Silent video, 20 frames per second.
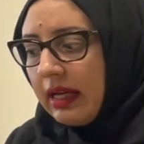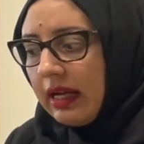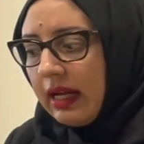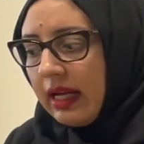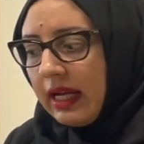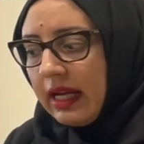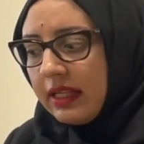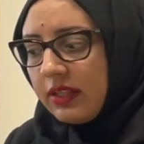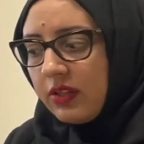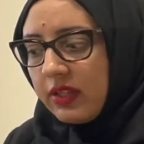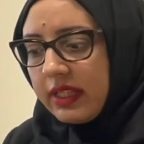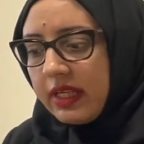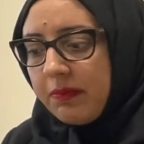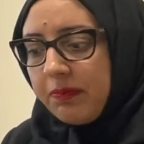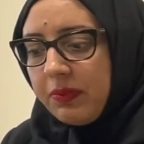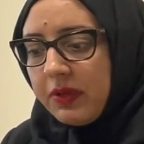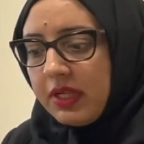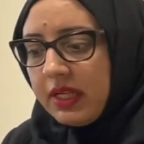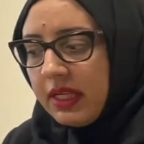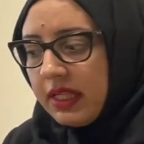And you're gonna
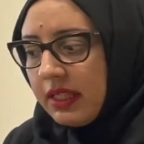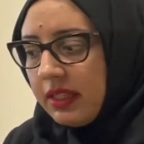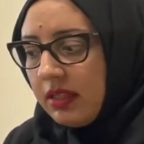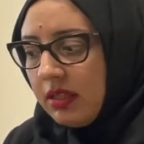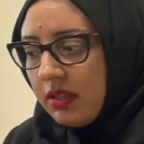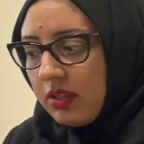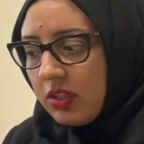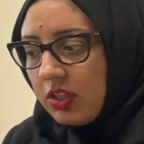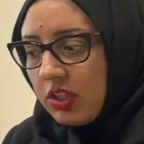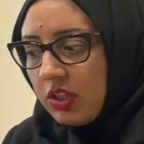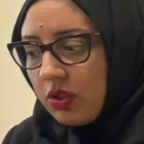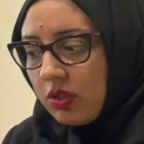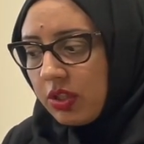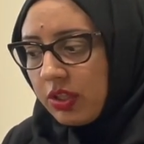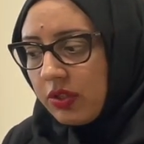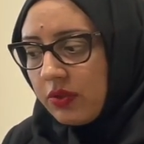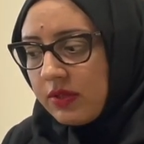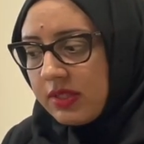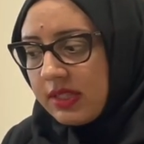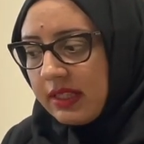put in your
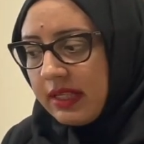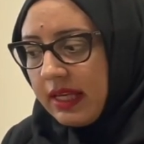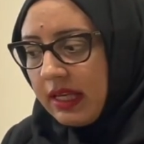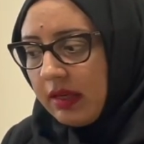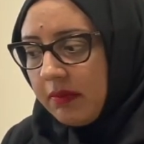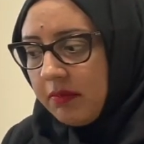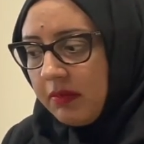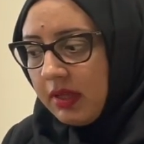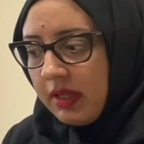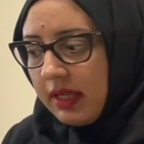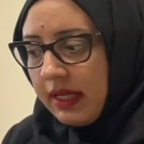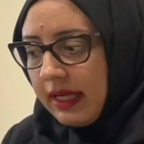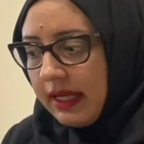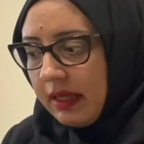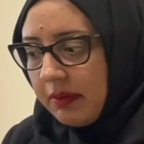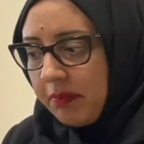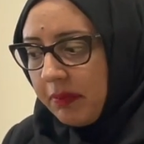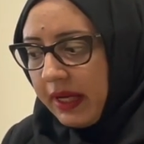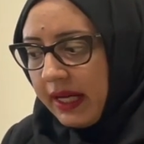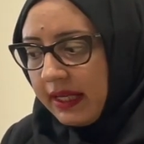username
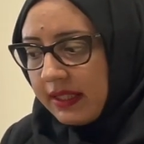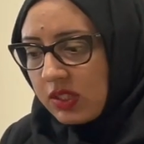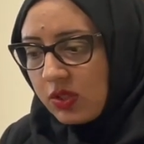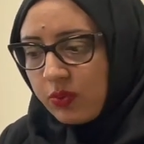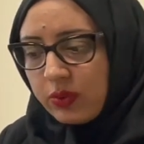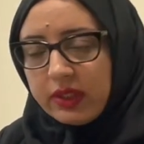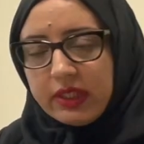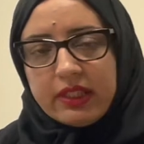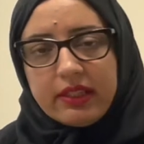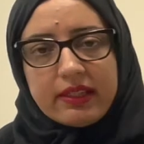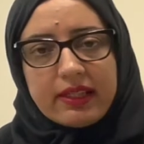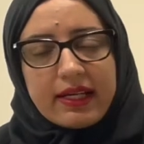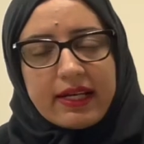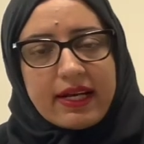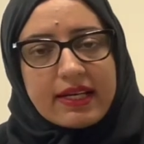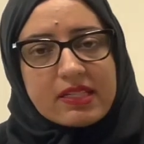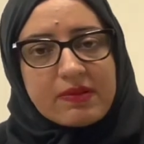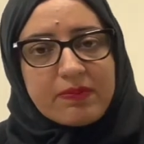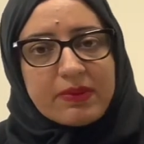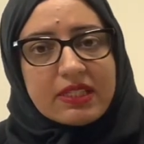and password that
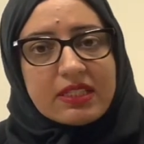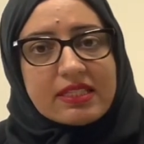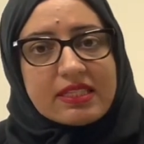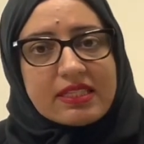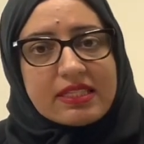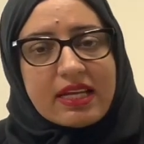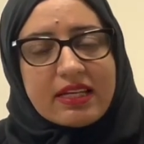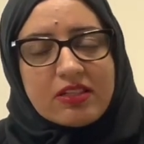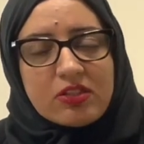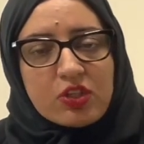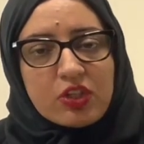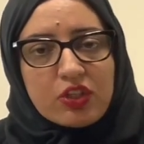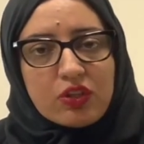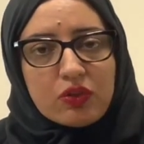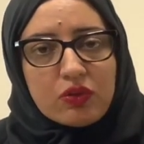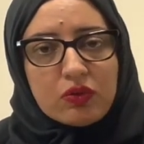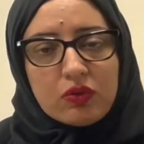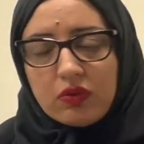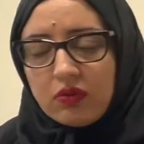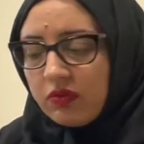has been sent to
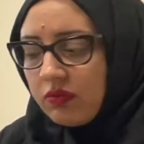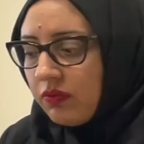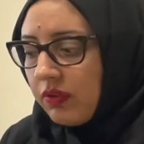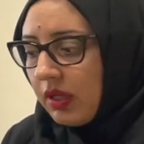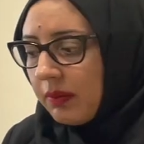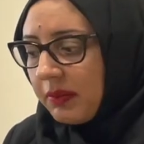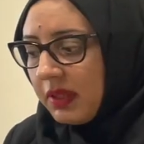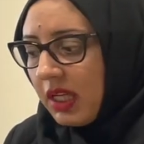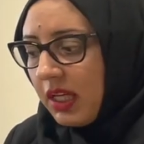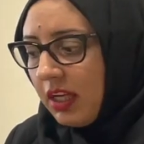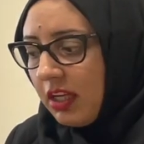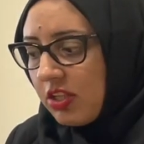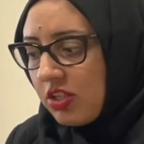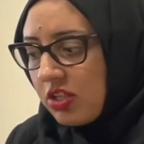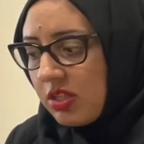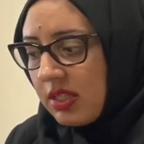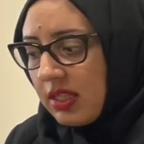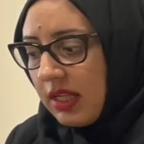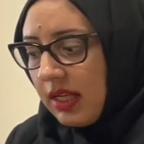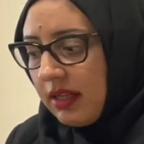you from
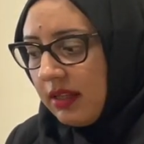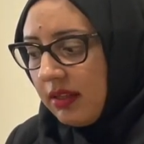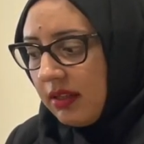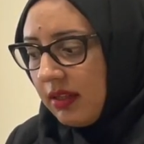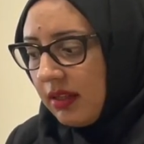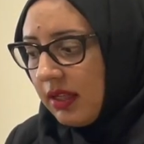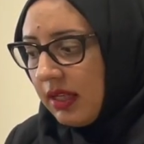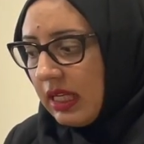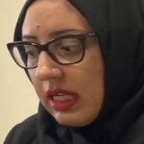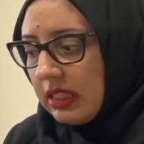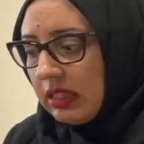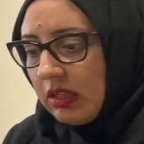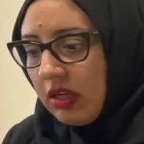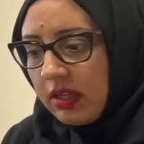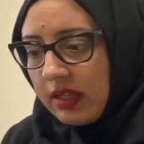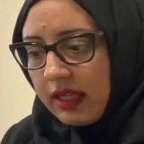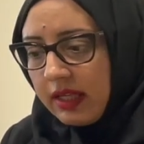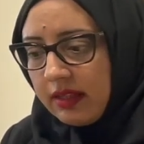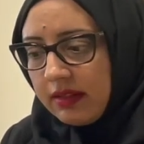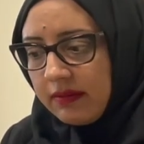KHDA and log
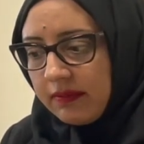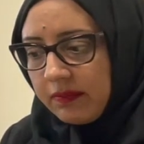in.